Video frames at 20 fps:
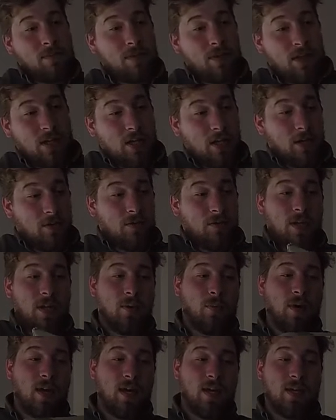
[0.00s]
pillow.
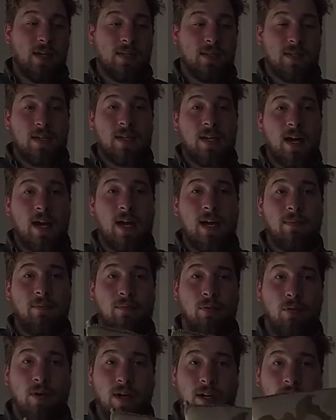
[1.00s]
It weighs
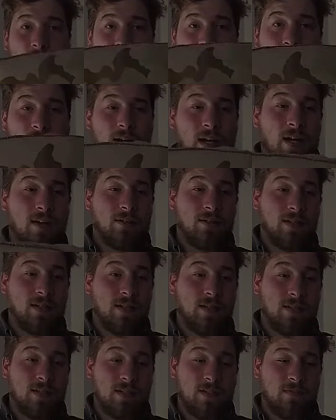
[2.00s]
9.8
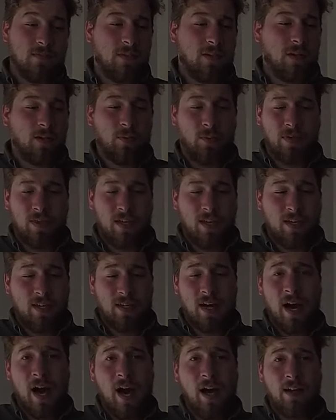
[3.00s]
ounces. It's filled with like
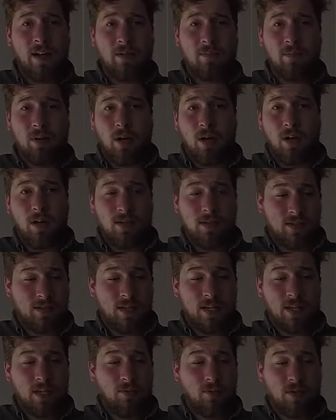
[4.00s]
cotton balls
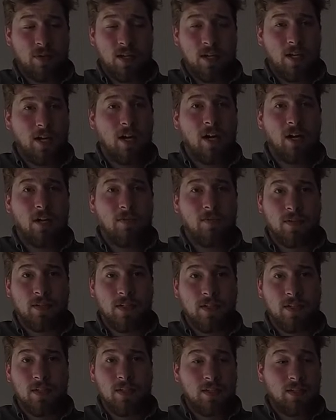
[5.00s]
that you would get out of
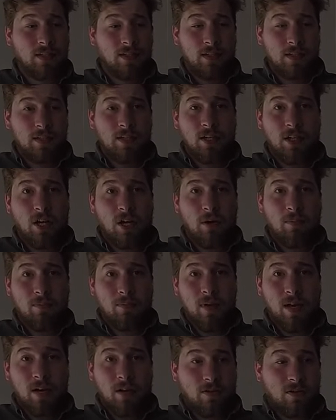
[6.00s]
a, you know,
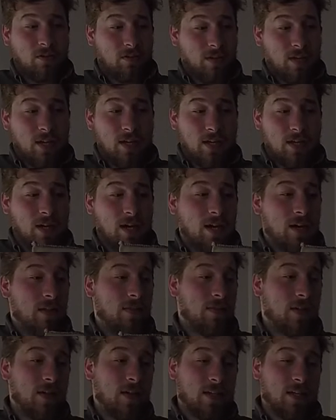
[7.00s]
medical kit kind of
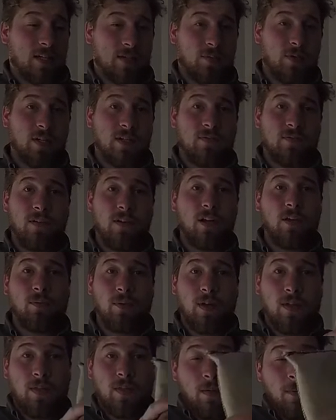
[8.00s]
thing. That's what it's filled
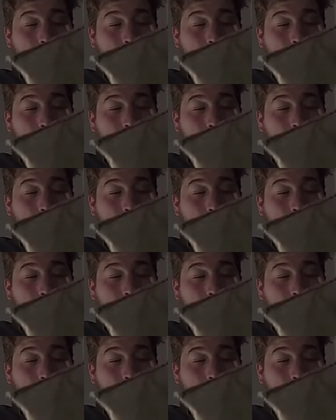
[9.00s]
with.